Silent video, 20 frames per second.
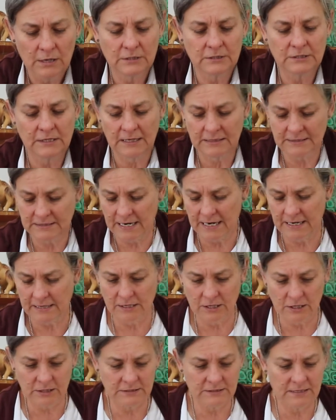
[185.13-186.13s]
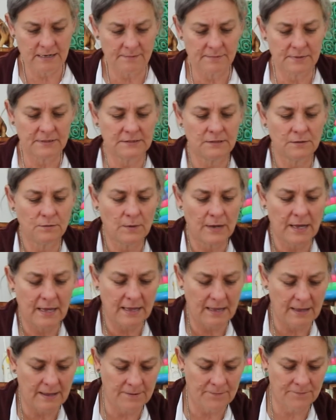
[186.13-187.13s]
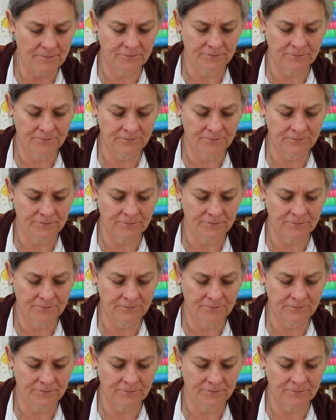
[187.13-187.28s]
So I take those numbers away.